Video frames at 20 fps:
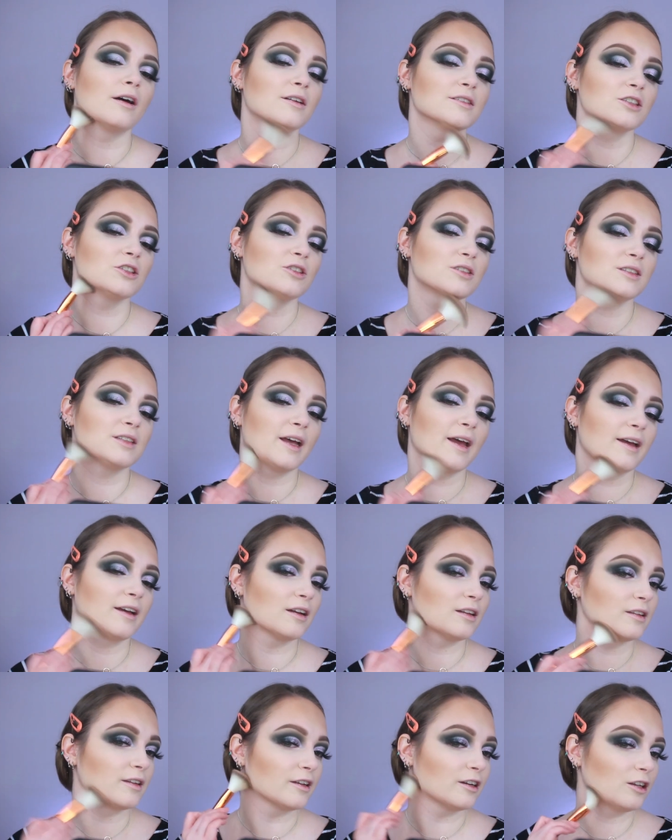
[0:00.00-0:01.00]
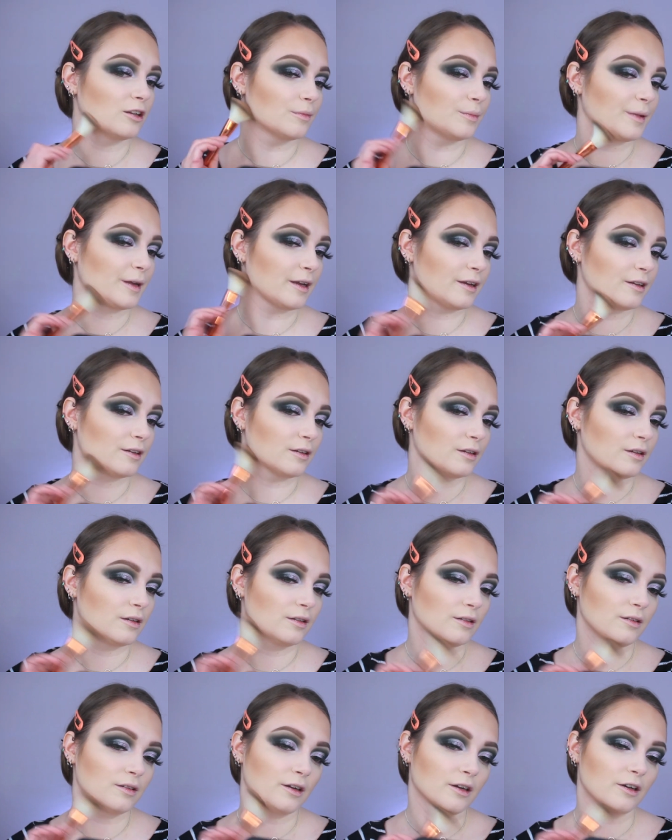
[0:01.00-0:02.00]
I also just take a little bit
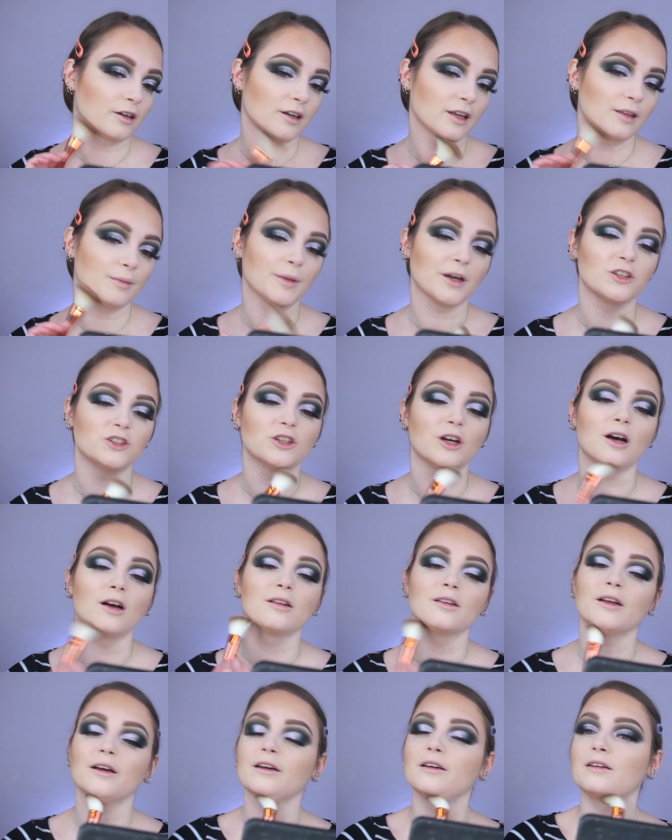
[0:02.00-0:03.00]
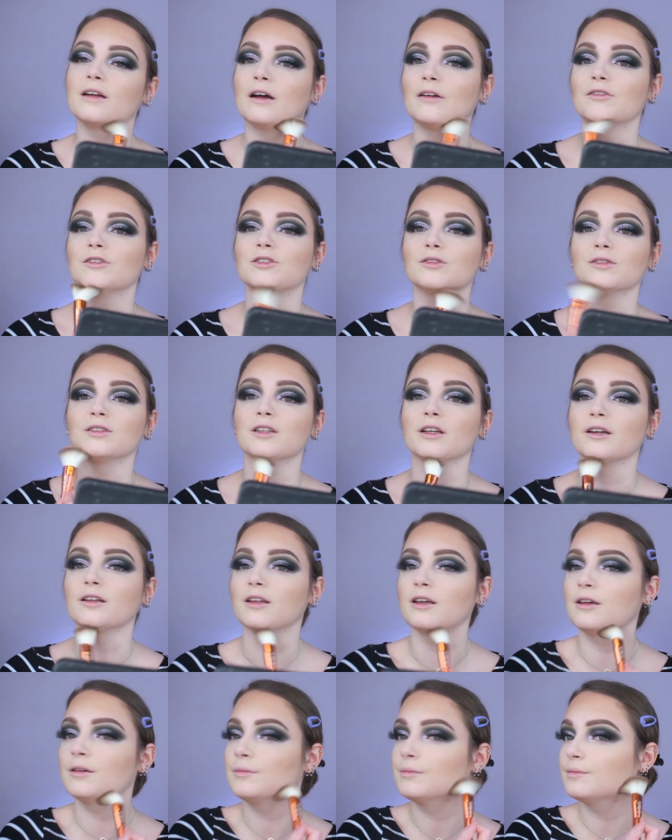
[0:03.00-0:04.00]
underneath my jawline, ever so
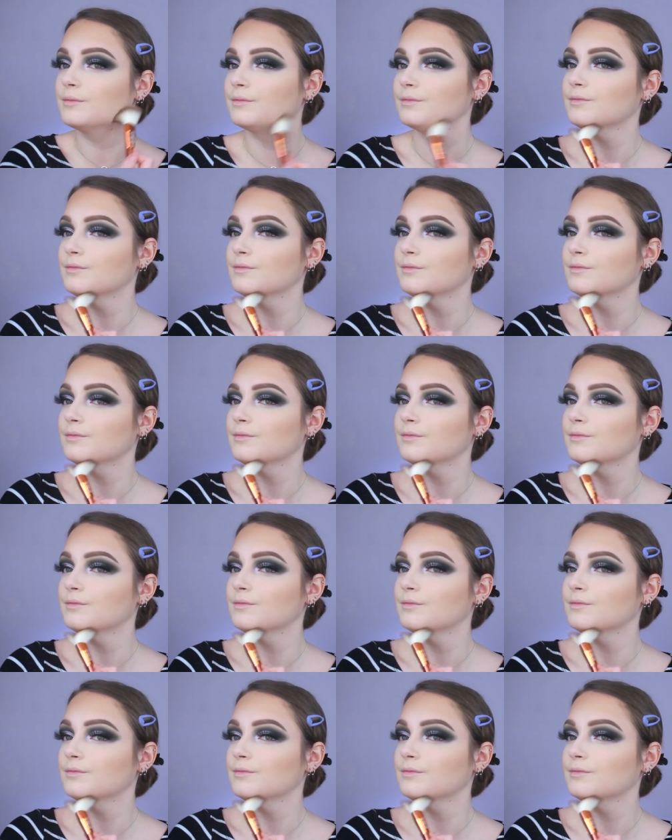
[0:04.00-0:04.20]
slightly.